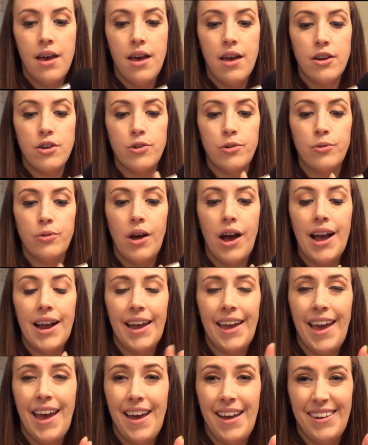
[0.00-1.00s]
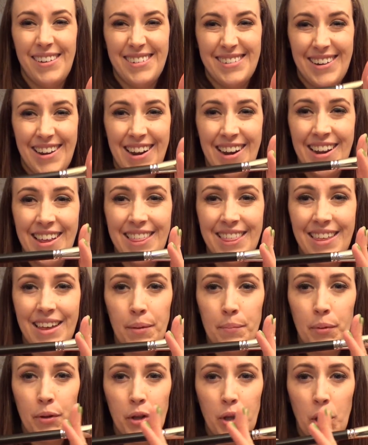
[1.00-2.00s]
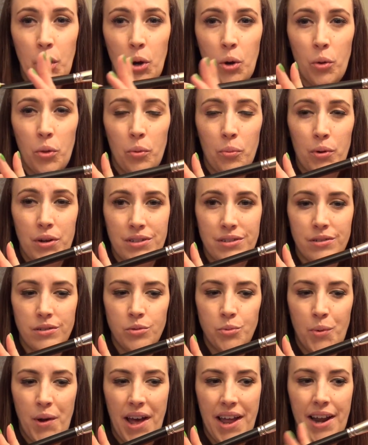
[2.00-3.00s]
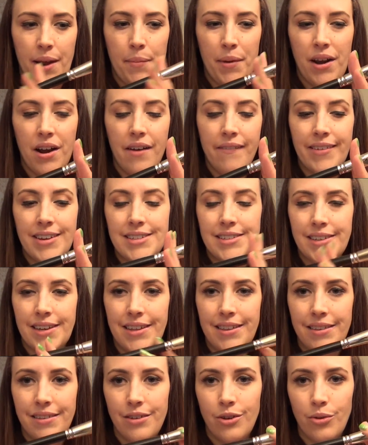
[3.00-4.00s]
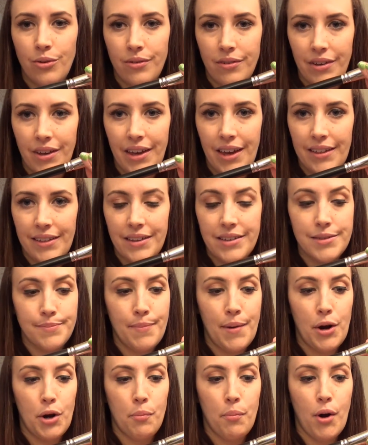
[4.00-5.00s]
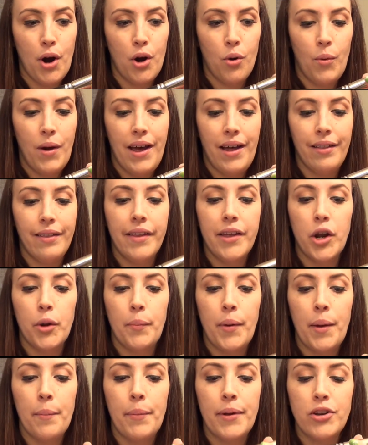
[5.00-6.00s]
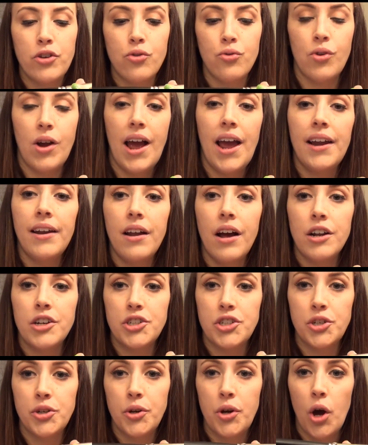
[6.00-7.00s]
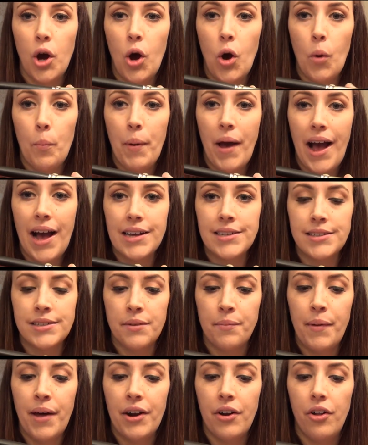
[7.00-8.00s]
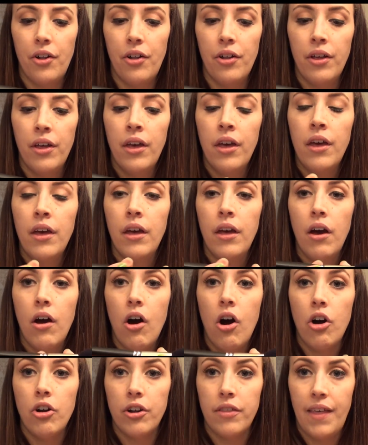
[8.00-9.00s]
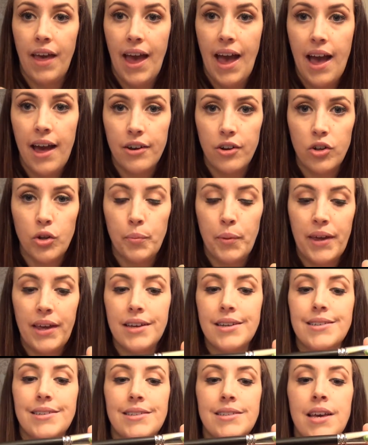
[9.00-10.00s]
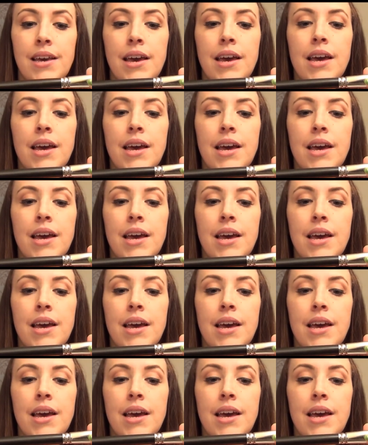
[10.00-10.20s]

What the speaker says: Do not get anything below the bristles wet. I mean, obviously you can get this metal part wet a little bit, but try not to go past the metal onto the handle, because